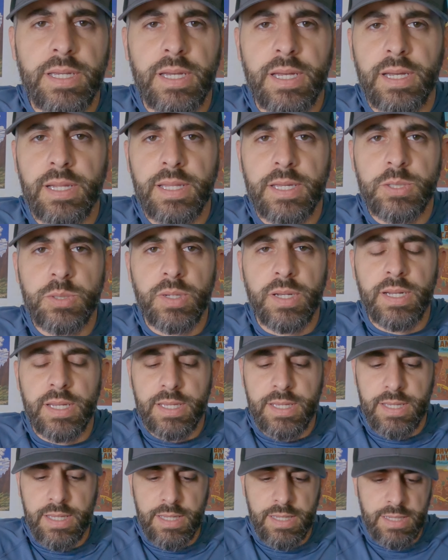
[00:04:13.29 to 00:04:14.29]
electronic
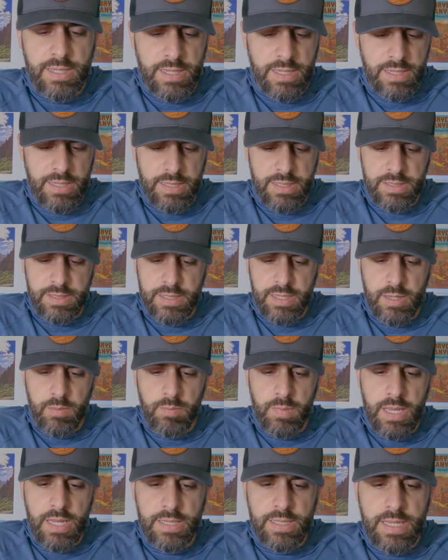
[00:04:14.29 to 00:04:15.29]
kit and
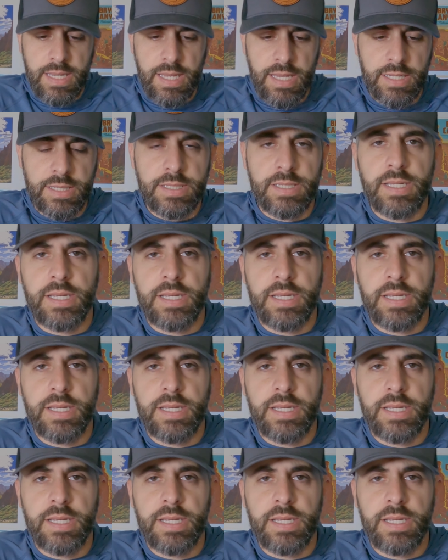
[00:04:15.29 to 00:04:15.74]
med kit.